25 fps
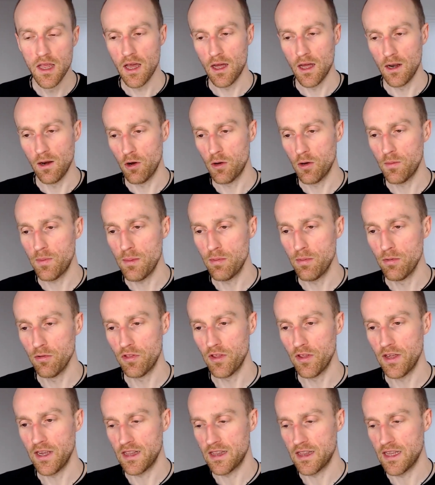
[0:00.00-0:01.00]
A lot of people
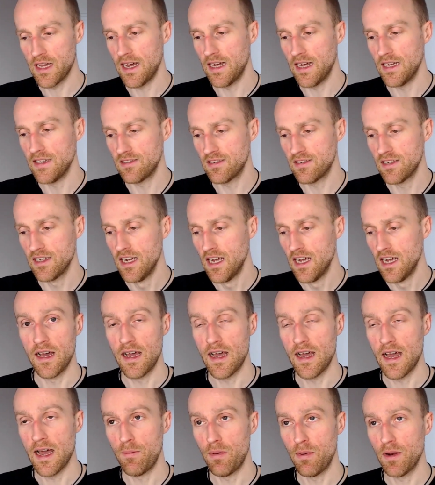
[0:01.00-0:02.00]
think that
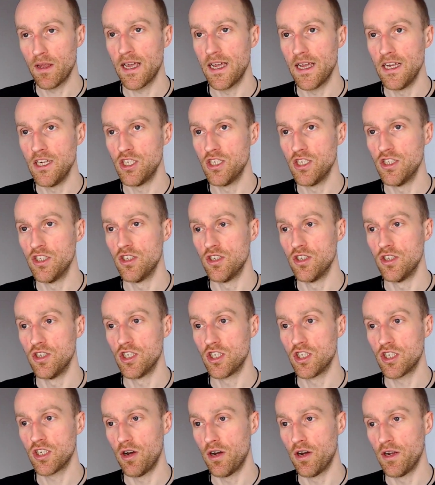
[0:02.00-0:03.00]
applications are
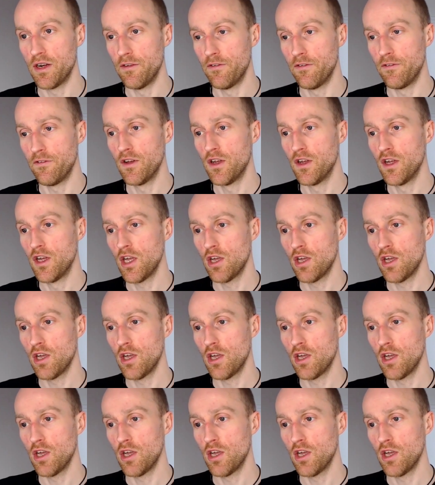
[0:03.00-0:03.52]
just kind of